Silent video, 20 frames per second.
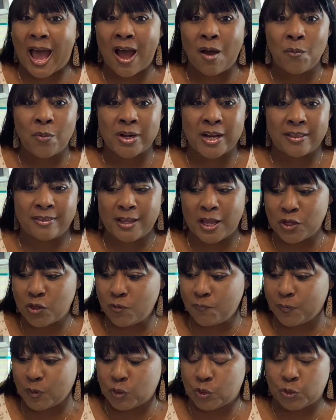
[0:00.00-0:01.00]
I want to thank
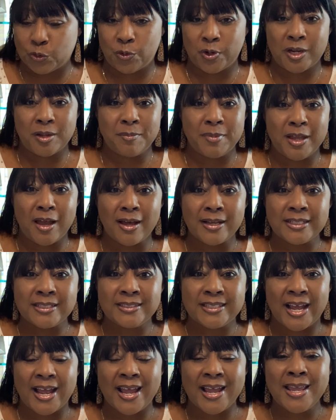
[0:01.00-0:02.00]
you for joining me on
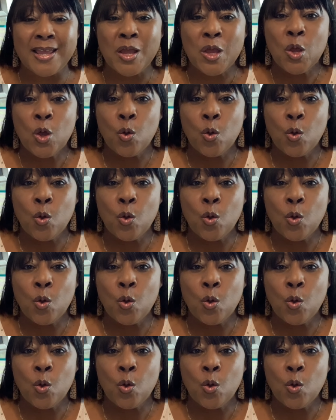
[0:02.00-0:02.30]
today.